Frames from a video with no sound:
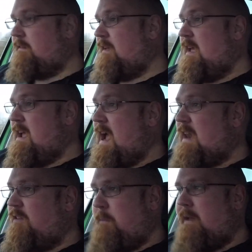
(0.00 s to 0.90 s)
And
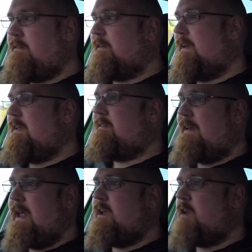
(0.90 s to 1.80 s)
it's basically to
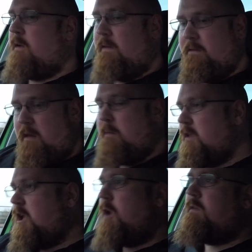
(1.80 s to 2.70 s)
let you know that some of the
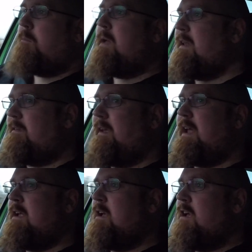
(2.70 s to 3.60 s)

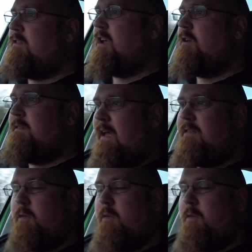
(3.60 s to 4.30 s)
usability that you tend to